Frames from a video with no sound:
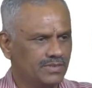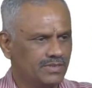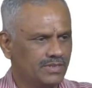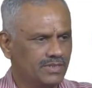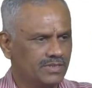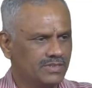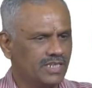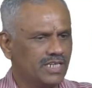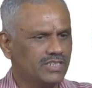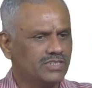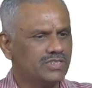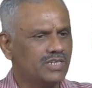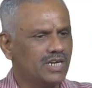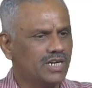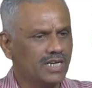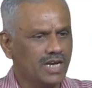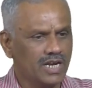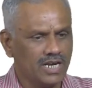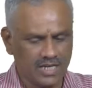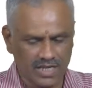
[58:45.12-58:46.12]

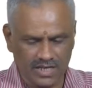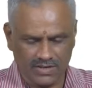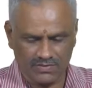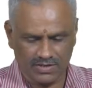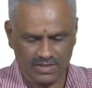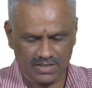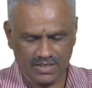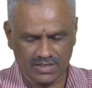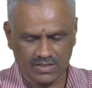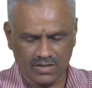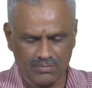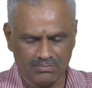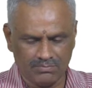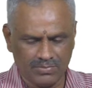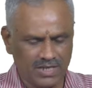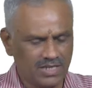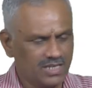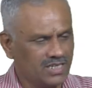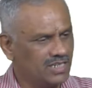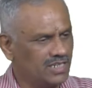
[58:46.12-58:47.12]
saturated liquid,
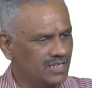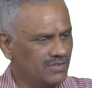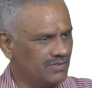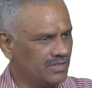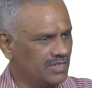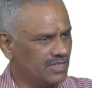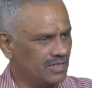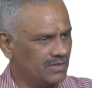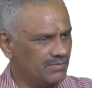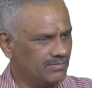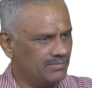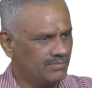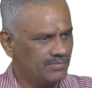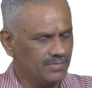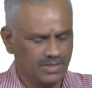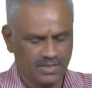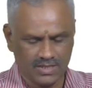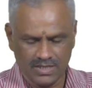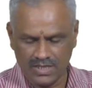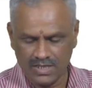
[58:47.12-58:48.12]
completely liquid here.
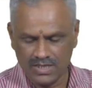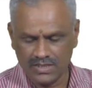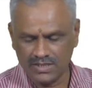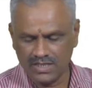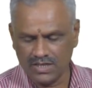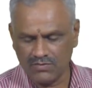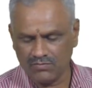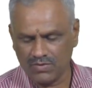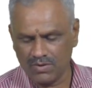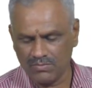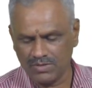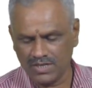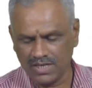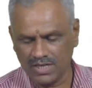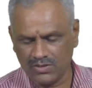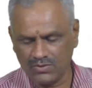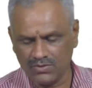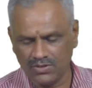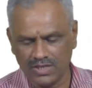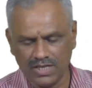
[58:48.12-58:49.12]
Then from here
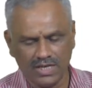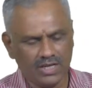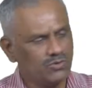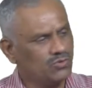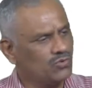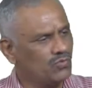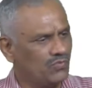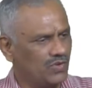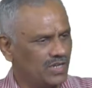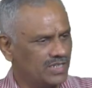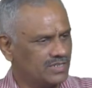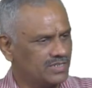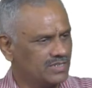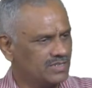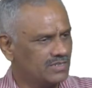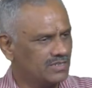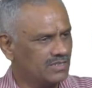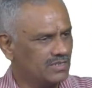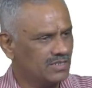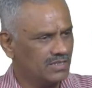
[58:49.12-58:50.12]
to here 2 phase,
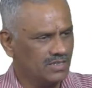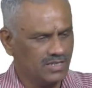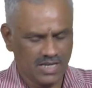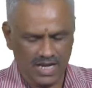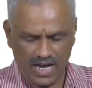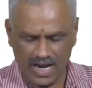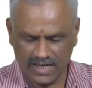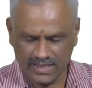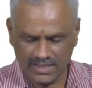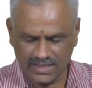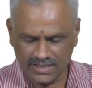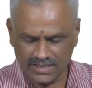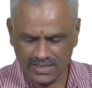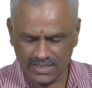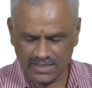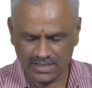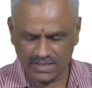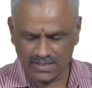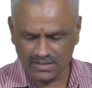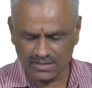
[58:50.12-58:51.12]
and this
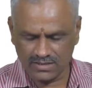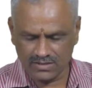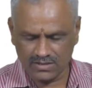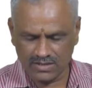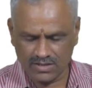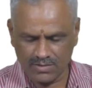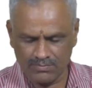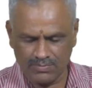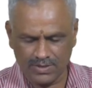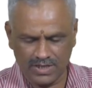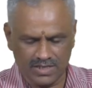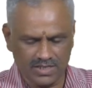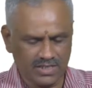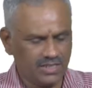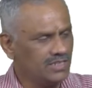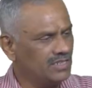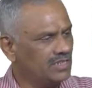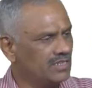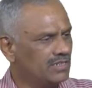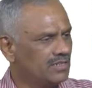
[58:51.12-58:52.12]
is
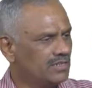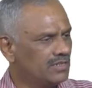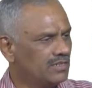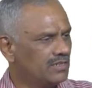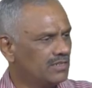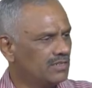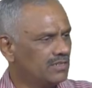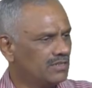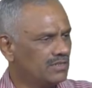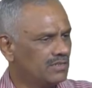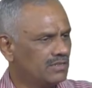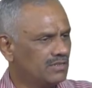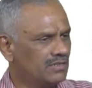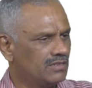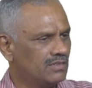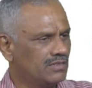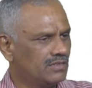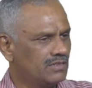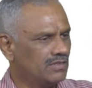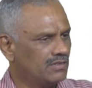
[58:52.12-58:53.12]
completely
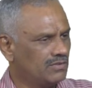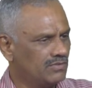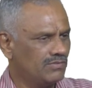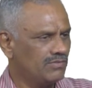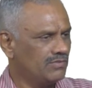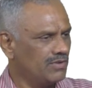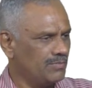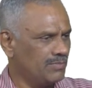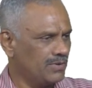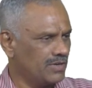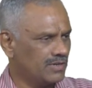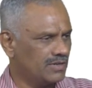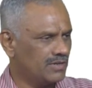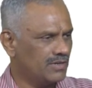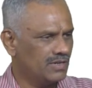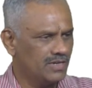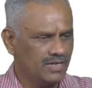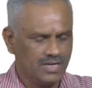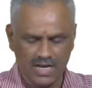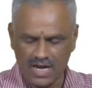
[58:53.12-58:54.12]
vapor,
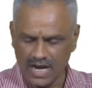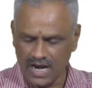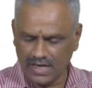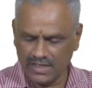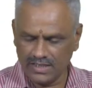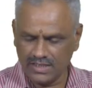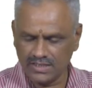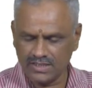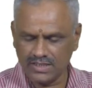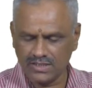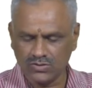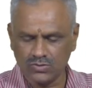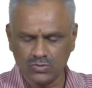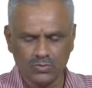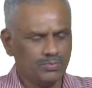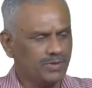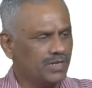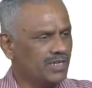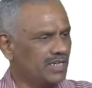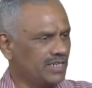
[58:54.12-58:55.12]
and this is
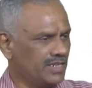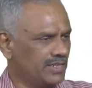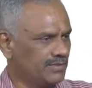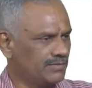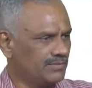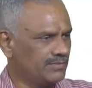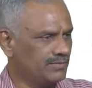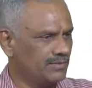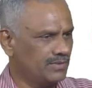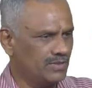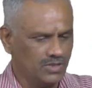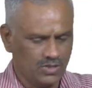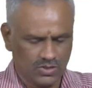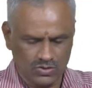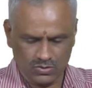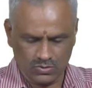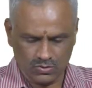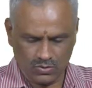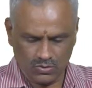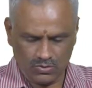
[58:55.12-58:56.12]
superheating.
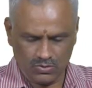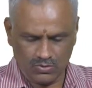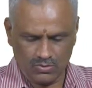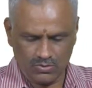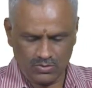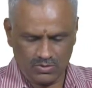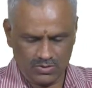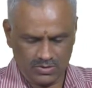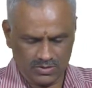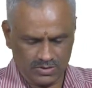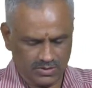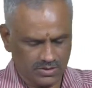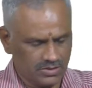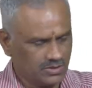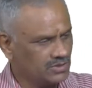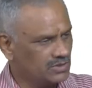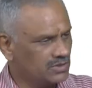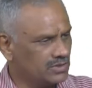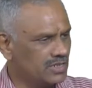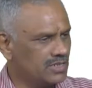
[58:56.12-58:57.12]
So,
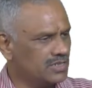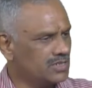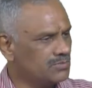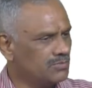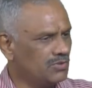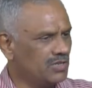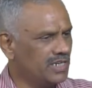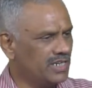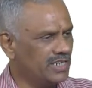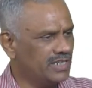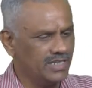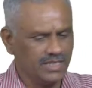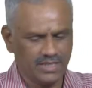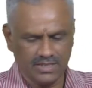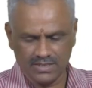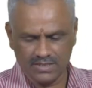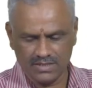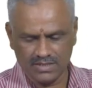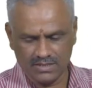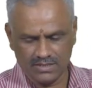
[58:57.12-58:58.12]
sensible heating,
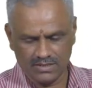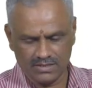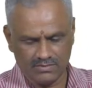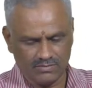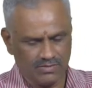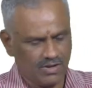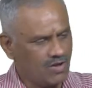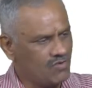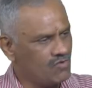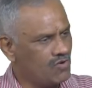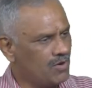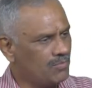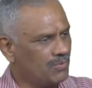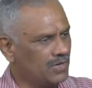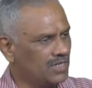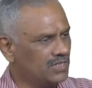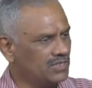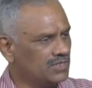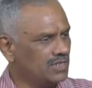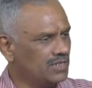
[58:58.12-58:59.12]

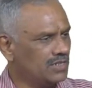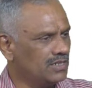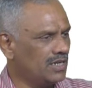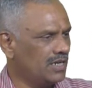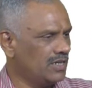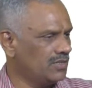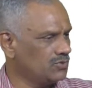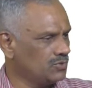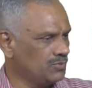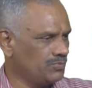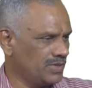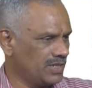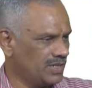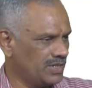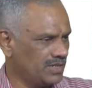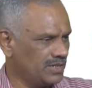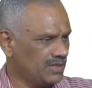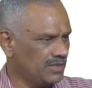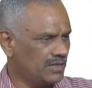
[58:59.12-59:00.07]
evaporation and superheating.